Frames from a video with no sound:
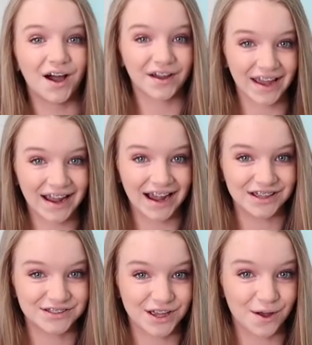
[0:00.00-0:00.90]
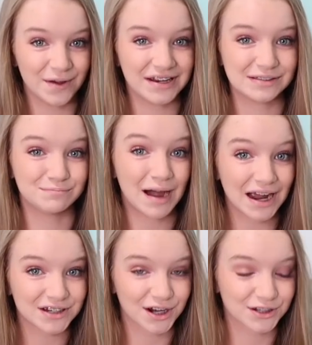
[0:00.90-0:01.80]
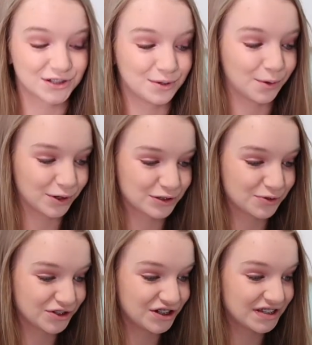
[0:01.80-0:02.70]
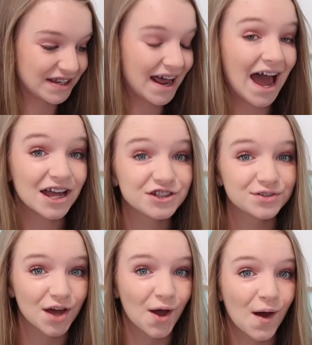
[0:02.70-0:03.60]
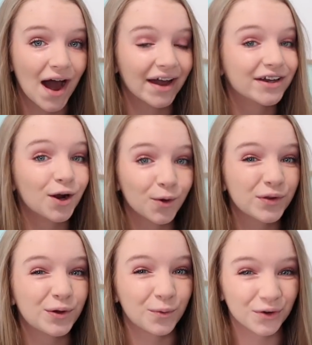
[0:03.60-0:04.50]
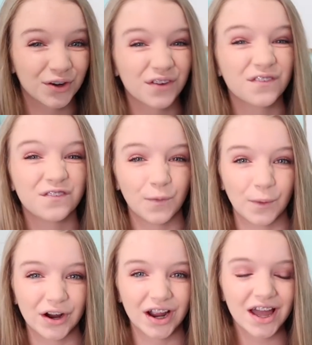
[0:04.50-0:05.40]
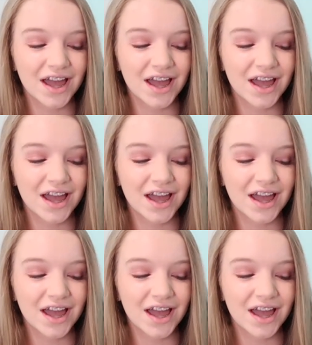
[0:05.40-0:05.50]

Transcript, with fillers: okay guys, so it is my turn to order squishies and as you know, I can only order four.